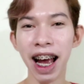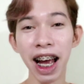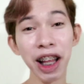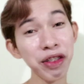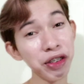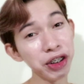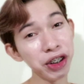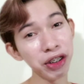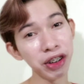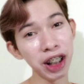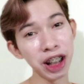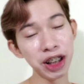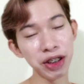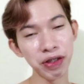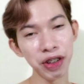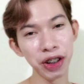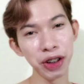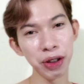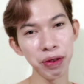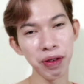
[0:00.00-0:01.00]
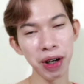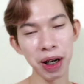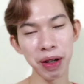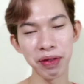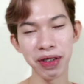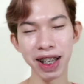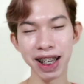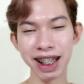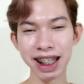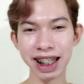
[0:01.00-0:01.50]
And for today's video
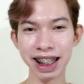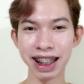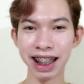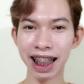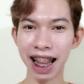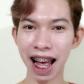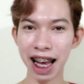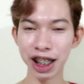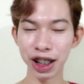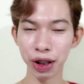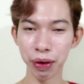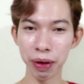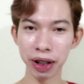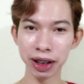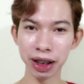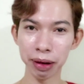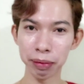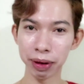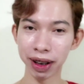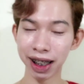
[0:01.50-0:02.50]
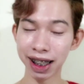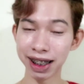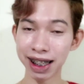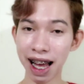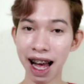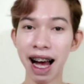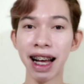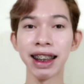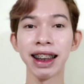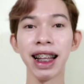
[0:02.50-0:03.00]
mga best, last week nagpadala
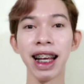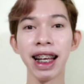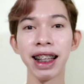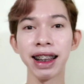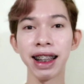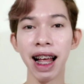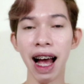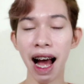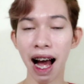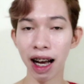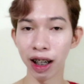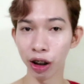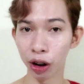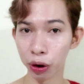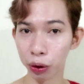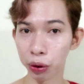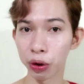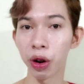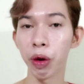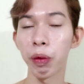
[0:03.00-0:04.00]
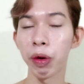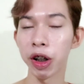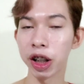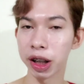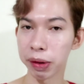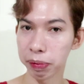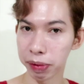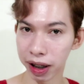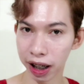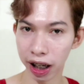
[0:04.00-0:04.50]
sa atin ang
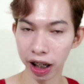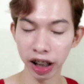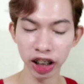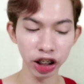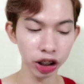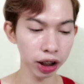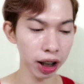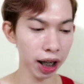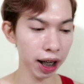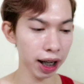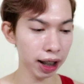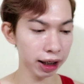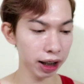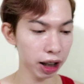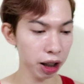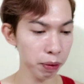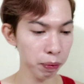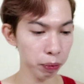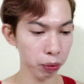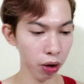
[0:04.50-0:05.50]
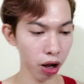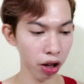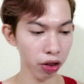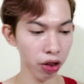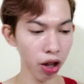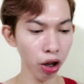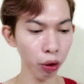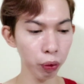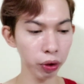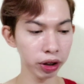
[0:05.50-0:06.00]
Glutaworks PH ng kanilang
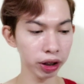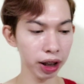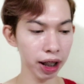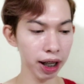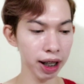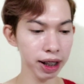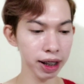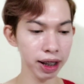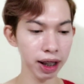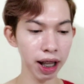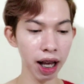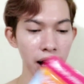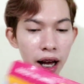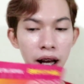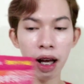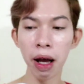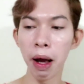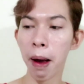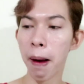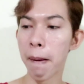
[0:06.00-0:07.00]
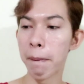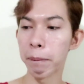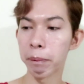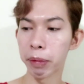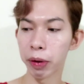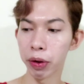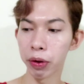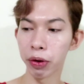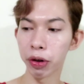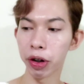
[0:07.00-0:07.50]
product, which is the
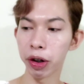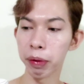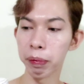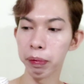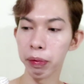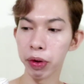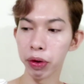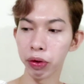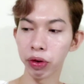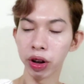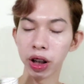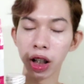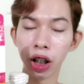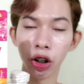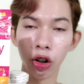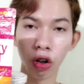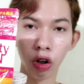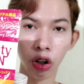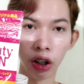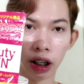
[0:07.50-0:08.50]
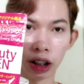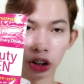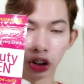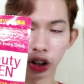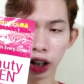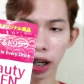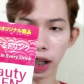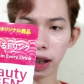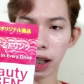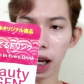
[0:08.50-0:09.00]
Pure Beauty
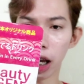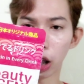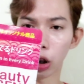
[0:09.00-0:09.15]
Collagen.